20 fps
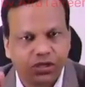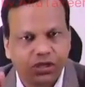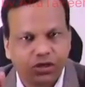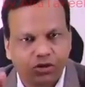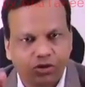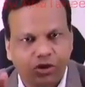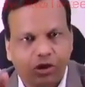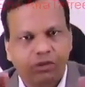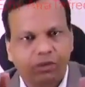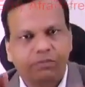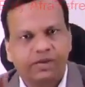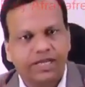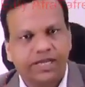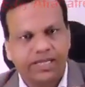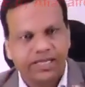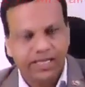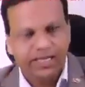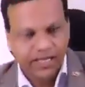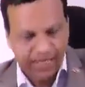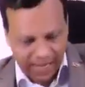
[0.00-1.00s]

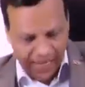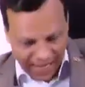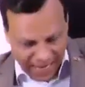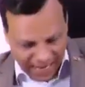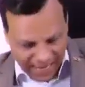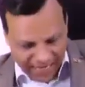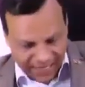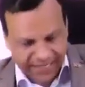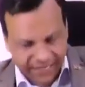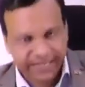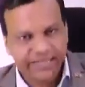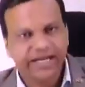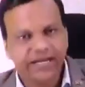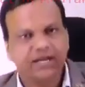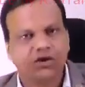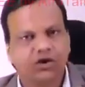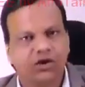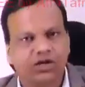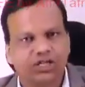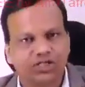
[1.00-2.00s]
Normally LDL
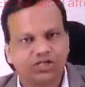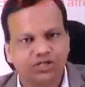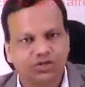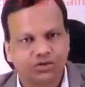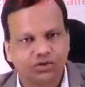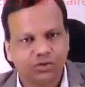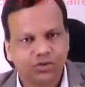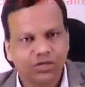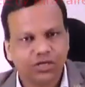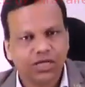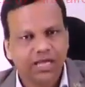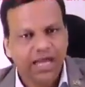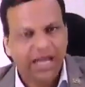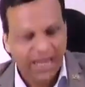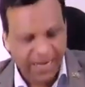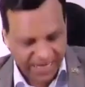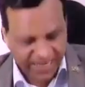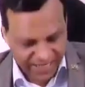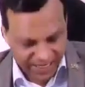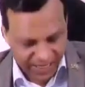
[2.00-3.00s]

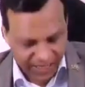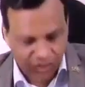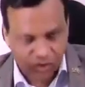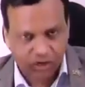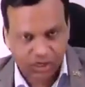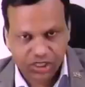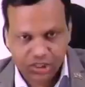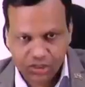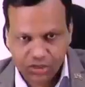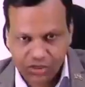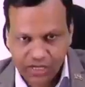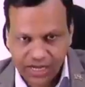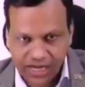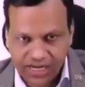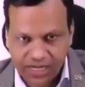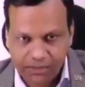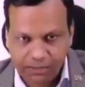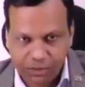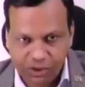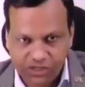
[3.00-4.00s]
cholesterol can
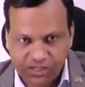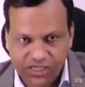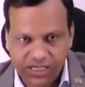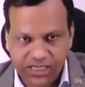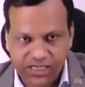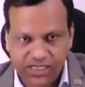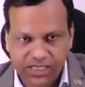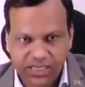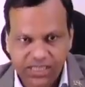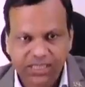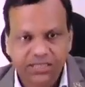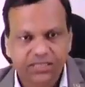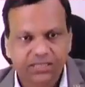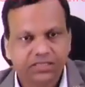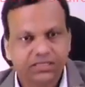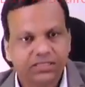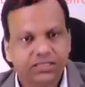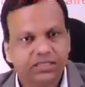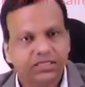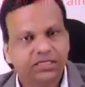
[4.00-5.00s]
deposit in the
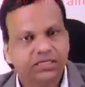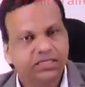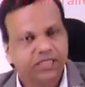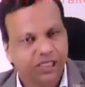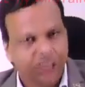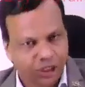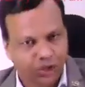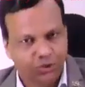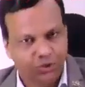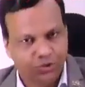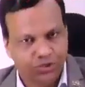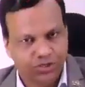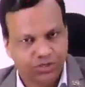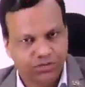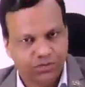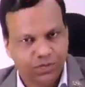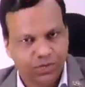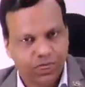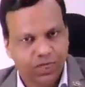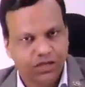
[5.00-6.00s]
tissues,
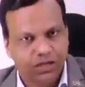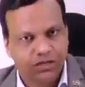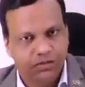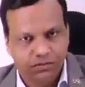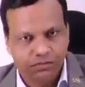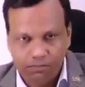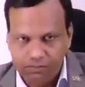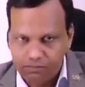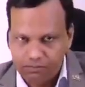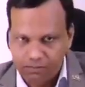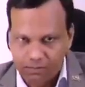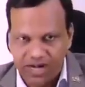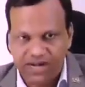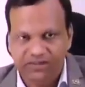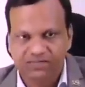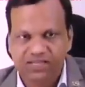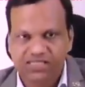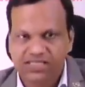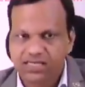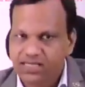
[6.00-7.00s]
blood
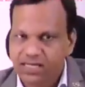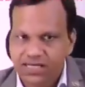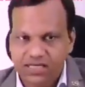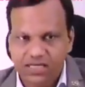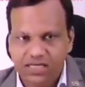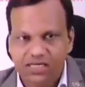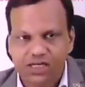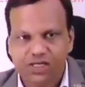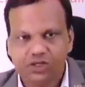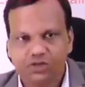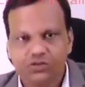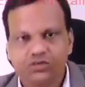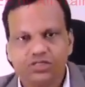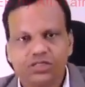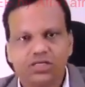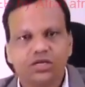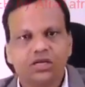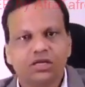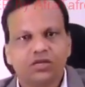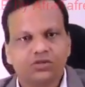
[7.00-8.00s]
vessels and other tissues.
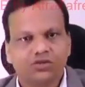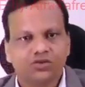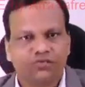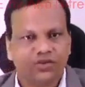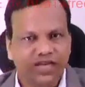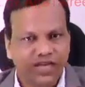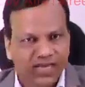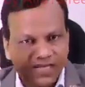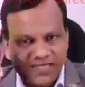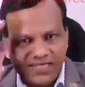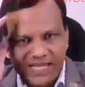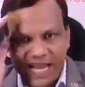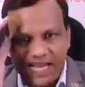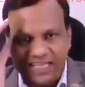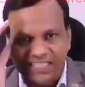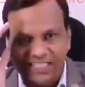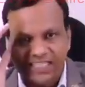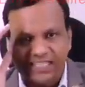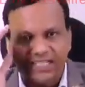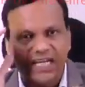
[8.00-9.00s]
So whereas
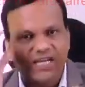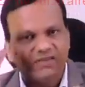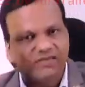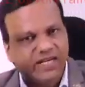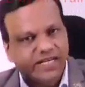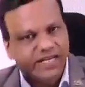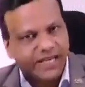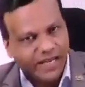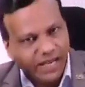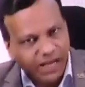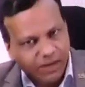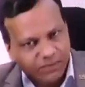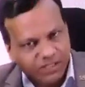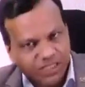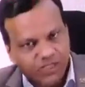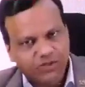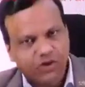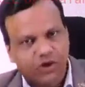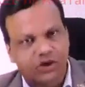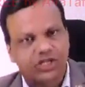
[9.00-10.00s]
HDL will take up
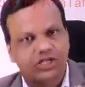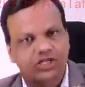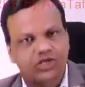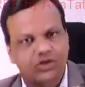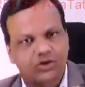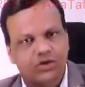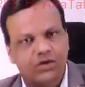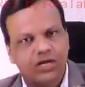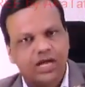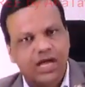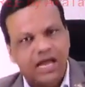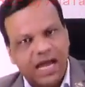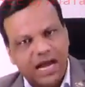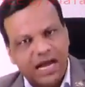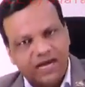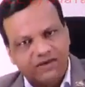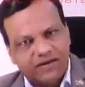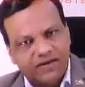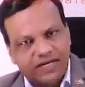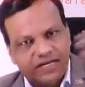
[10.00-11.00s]
this cholesterol
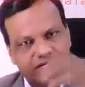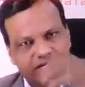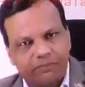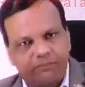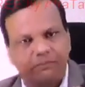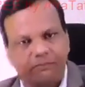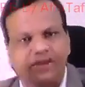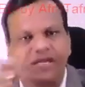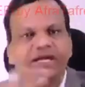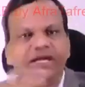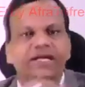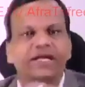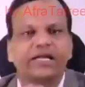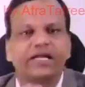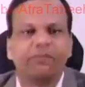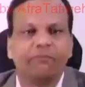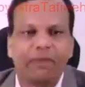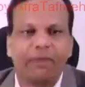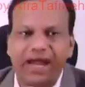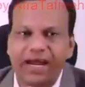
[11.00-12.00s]
and will bring
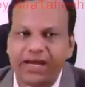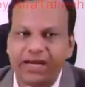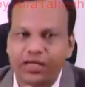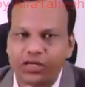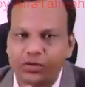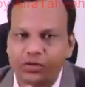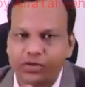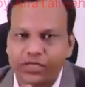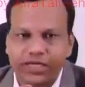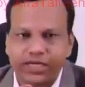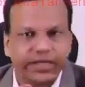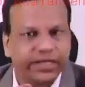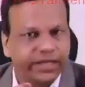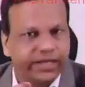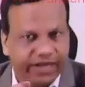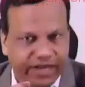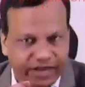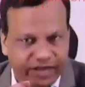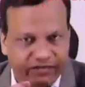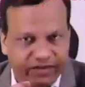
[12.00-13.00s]
it back into the
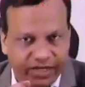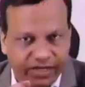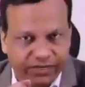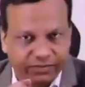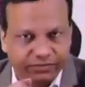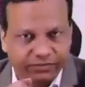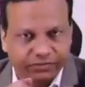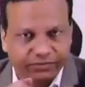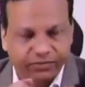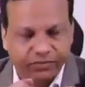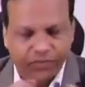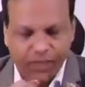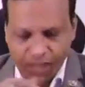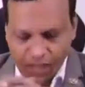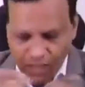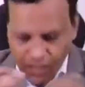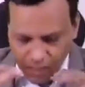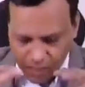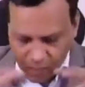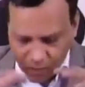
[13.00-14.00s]
liver.
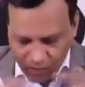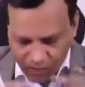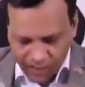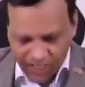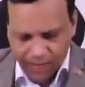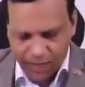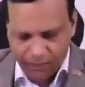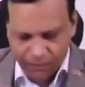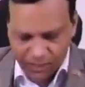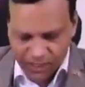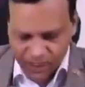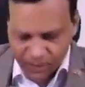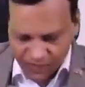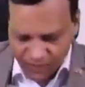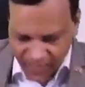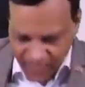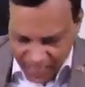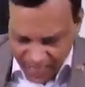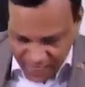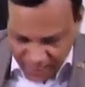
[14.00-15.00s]
Now what happens
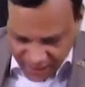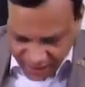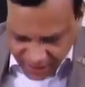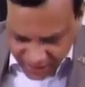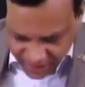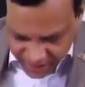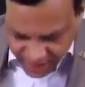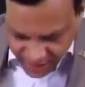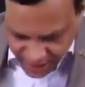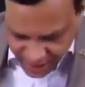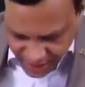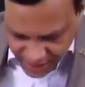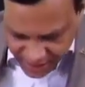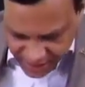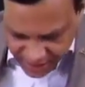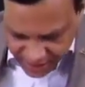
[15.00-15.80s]
when HDL has